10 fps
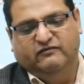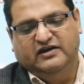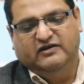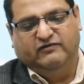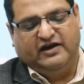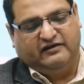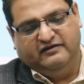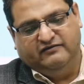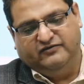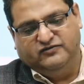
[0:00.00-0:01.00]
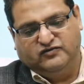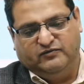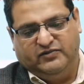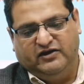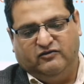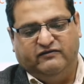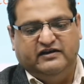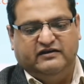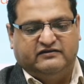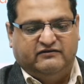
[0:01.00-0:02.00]
when he flatly refused to pay or when
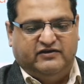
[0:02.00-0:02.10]
he served